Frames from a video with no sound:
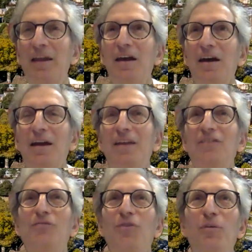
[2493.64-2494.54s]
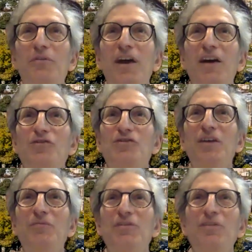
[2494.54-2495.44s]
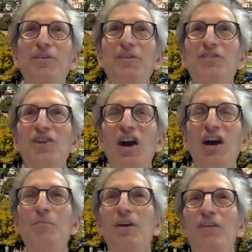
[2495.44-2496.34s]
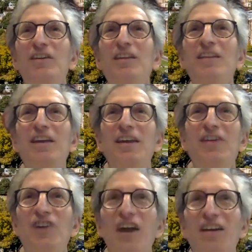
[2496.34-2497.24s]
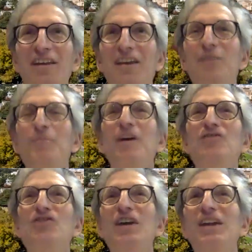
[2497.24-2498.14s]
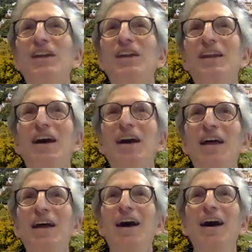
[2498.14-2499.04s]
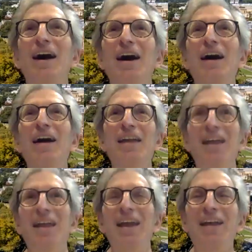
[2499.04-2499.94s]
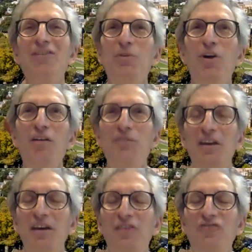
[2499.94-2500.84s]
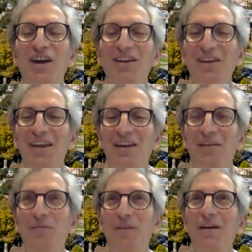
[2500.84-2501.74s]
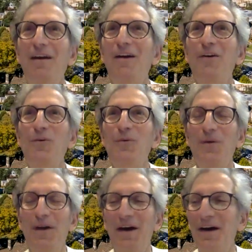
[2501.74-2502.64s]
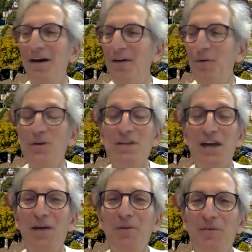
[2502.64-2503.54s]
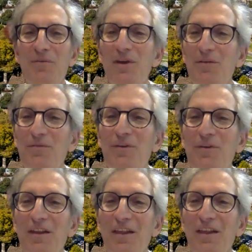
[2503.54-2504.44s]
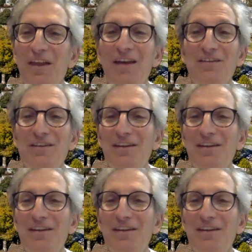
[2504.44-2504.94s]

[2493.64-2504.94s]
His form of contraception was none because he didn't think he ejaculated much, and he had some coffee and ejaculated one time and realized that